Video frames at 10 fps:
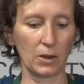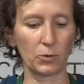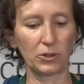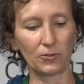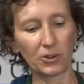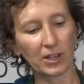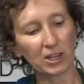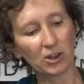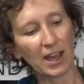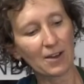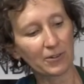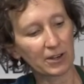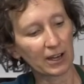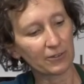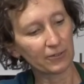When you feel like you have
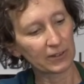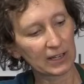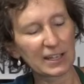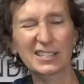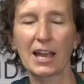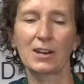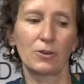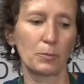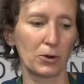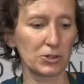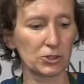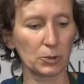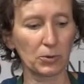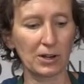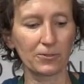enough, and that's kind of a
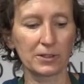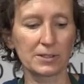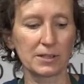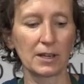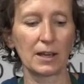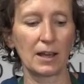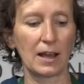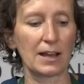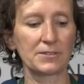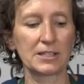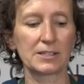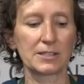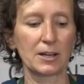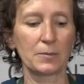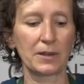personal preference, I've seen
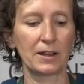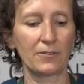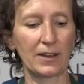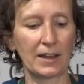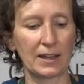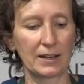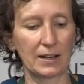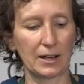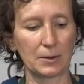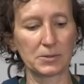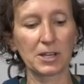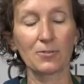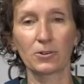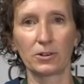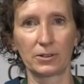some that have had
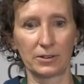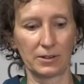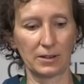several